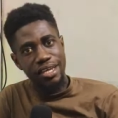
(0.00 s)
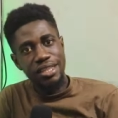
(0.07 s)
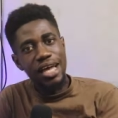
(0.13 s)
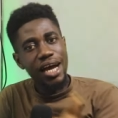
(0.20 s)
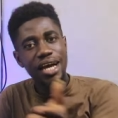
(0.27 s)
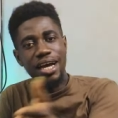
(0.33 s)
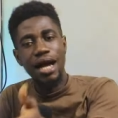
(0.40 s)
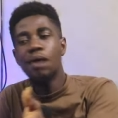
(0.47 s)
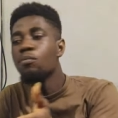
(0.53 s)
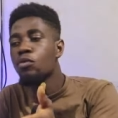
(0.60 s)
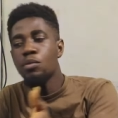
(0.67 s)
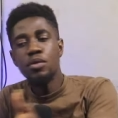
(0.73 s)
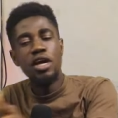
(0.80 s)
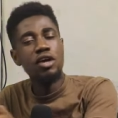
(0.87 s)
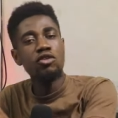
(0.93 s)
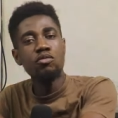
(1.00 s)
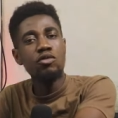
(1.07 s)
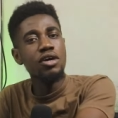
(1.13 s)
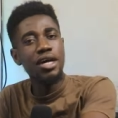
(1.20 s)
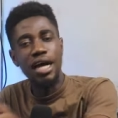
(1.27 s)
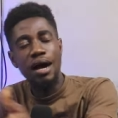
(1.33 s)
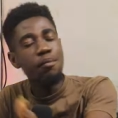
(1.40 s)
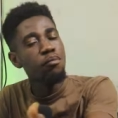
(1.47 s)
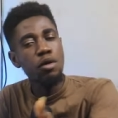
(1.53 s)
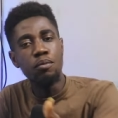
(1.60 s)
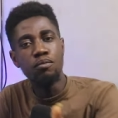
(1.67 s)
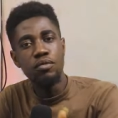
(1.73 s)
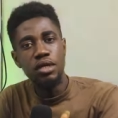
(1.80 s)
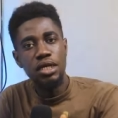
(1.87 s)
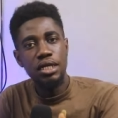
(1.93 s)
Nanka mumi and moon
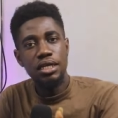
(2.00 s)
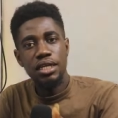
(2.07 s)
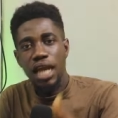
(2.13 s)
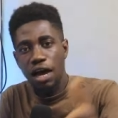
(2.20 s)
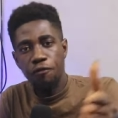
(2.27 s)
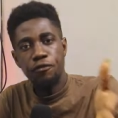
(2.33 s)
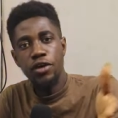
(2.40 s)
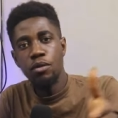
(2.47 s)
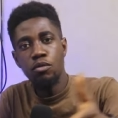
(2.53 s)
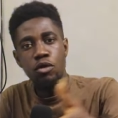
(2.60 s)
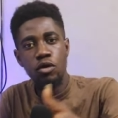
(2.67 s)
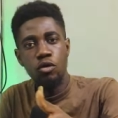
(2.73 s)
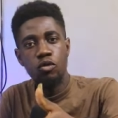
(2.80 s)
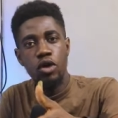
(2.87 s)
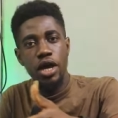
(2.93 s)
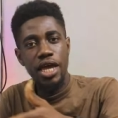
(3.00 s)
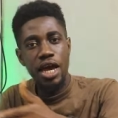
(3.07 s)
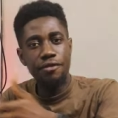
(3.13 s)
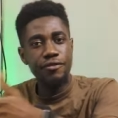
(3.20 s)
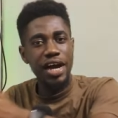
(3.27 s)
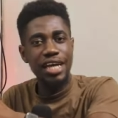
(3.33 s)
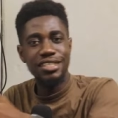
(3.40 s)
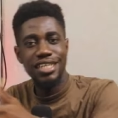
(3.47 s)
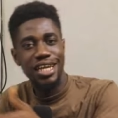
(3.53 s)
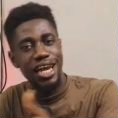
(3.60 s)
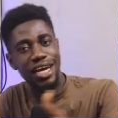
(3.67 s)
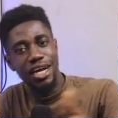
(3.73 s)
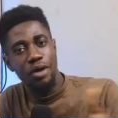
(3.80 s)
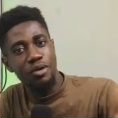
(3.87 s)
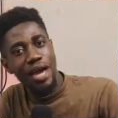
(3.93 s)
kambum. Nan fe mu we advise
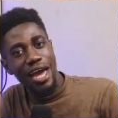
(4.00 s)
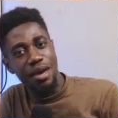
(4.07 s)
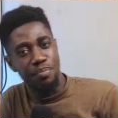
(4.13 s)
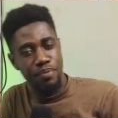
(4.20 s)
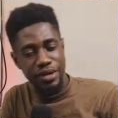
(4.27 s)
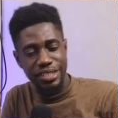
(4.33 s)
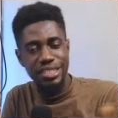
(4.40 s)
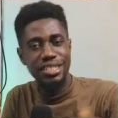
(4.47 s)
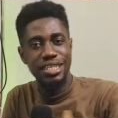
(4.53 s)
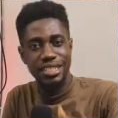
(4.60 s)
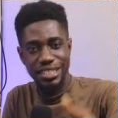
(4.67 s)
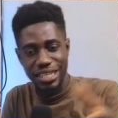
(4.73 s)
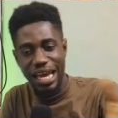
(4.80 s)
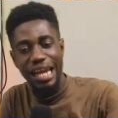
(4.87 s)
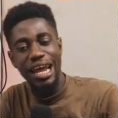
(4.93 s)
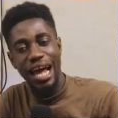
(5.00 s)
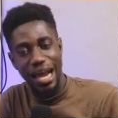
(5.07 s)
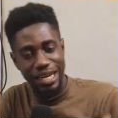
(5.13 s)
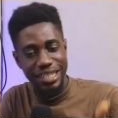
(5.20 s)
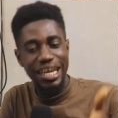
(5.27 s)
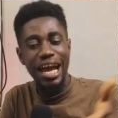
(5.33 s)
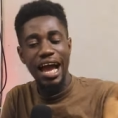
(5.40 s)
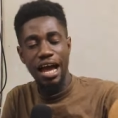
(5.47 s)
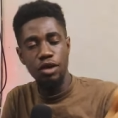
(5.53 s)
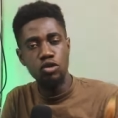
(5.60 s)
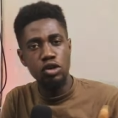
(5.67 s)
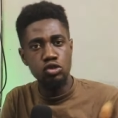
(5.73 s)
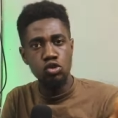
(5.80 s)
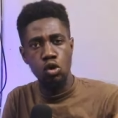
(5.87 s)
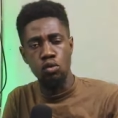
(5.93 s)
ananka we are president and idea.
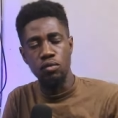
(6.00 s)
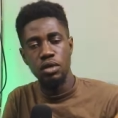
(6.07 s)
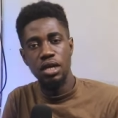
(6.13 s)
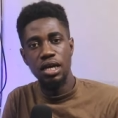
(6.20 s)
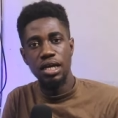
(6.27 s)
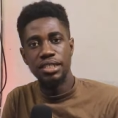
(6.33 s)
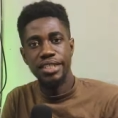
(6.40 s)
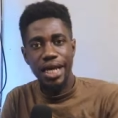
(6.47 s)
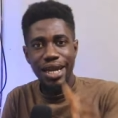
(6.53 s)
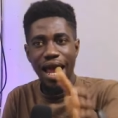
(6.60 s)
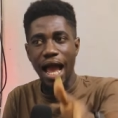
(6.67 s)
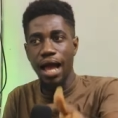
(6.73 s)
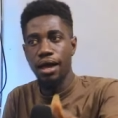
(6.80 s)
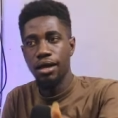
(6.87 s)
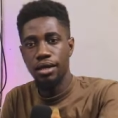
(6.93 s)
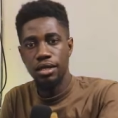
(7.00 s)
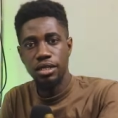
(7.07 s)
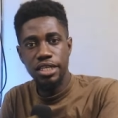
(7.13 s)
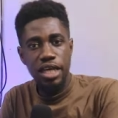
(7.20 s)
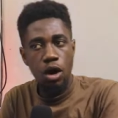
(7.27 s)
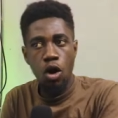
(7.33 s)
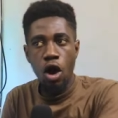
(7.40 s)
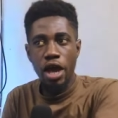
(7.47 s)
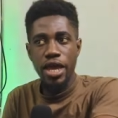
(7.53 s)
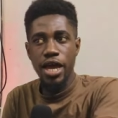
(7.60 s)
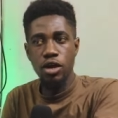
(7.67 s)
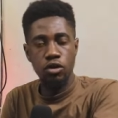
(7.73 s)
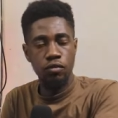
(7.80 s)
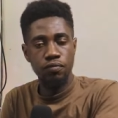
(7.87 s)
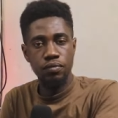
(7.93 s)
No so Cheddar the
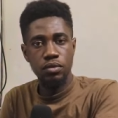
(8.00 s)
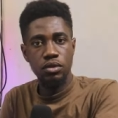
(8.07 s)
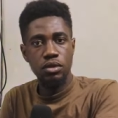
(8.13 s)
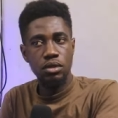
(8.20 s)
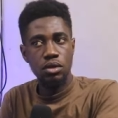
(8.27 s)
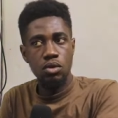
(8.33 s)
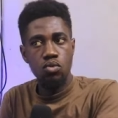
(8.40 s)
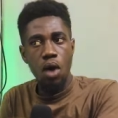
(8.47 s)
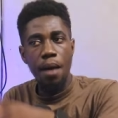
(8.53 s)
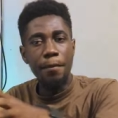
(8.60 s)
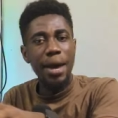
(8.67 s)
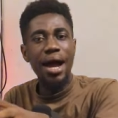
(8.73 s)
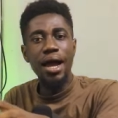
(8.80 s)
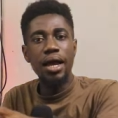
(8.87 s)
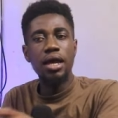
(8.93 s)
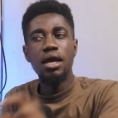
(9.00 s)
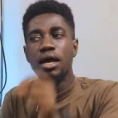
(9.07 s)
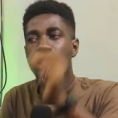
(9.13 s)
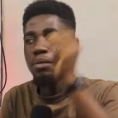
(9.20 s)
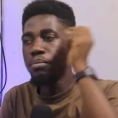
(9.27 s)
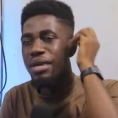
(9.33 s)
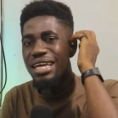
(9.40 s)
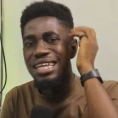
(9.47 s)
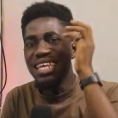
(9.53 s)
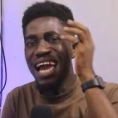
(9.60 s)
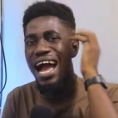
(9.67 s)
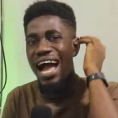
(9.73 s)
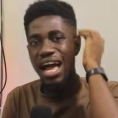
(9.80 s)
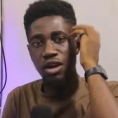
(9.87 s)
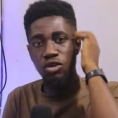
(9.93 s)
oil no Wama media
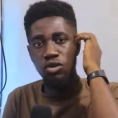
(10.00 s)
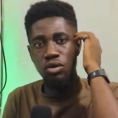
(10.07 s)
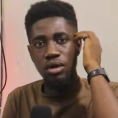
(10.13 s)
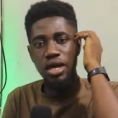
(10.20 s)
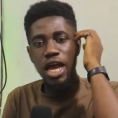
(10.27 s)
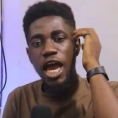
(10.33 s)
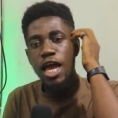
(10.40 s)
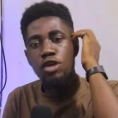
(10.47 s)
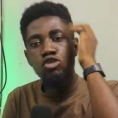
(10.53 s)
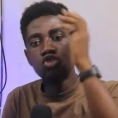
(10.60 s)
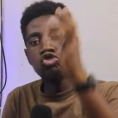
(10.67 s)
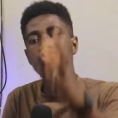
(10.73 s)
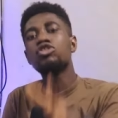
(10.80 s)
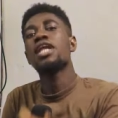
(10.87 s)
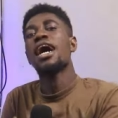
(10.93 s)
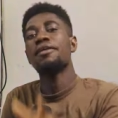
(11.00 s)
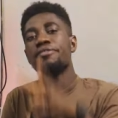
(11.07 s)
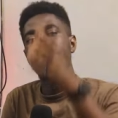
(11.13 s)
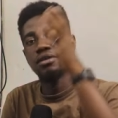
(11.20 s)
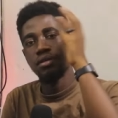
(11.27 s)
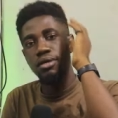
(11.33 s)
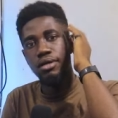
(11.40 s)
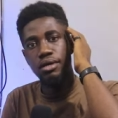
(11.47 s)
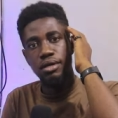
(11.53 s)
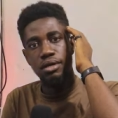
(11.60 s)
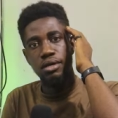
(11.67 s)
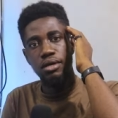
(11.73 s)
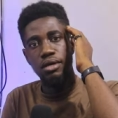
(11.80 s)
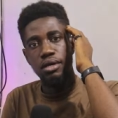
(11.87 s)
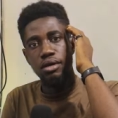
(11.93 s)
hano you soon again.
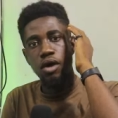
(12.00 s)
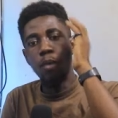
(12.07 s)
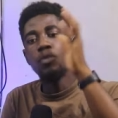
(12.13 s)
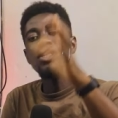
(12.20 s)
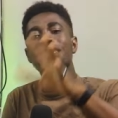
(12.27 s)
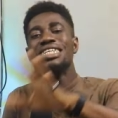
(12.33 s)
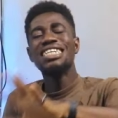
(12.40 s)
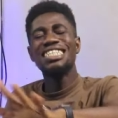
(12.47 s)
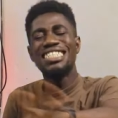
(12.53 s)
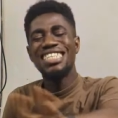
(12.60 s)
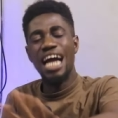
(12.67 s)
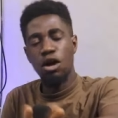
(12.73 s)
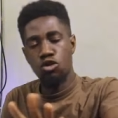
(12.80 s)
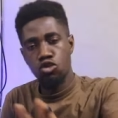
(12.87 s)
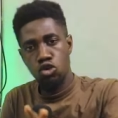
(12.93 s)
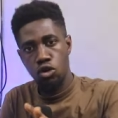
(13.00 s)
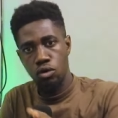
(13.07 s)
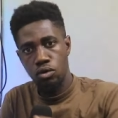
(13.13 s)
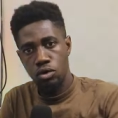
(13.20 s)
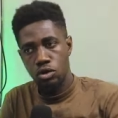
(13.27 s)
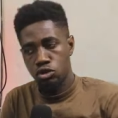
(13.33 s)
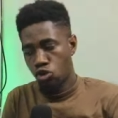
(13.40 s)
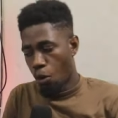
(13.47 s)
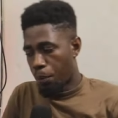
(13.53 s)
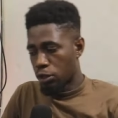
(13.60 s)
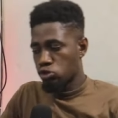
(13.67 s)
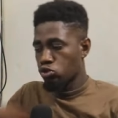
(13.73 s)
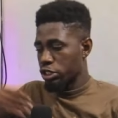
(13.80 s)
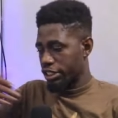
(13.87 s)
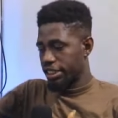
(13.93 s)
A moody need diagro. No
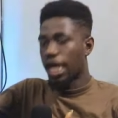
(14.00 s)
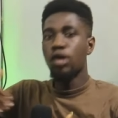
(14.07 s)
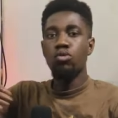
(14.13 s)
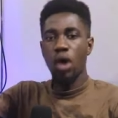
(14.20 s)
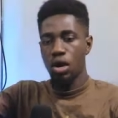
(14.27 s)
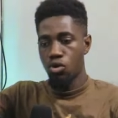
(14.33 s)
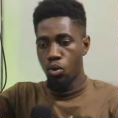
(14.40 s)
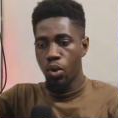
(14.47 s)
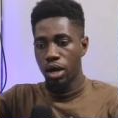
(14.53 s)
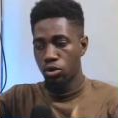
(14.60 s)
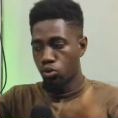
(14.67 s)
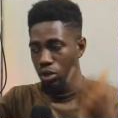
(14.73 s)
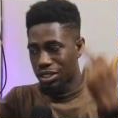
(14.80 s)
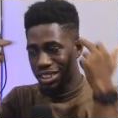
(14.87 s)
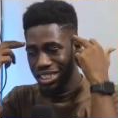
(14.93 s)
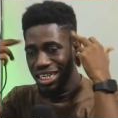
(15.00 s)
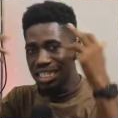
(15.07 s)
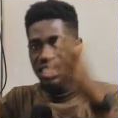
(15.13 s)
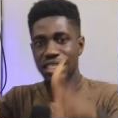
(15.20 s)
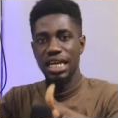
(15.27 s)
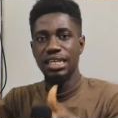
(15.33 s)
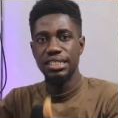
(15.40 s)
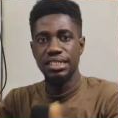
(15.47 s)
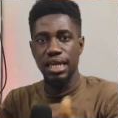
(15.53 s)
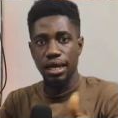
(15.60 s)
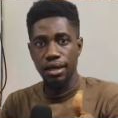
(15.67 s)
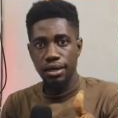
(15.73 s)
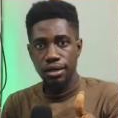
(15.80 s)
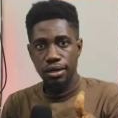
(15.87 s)
persuasion 101 what children in answer.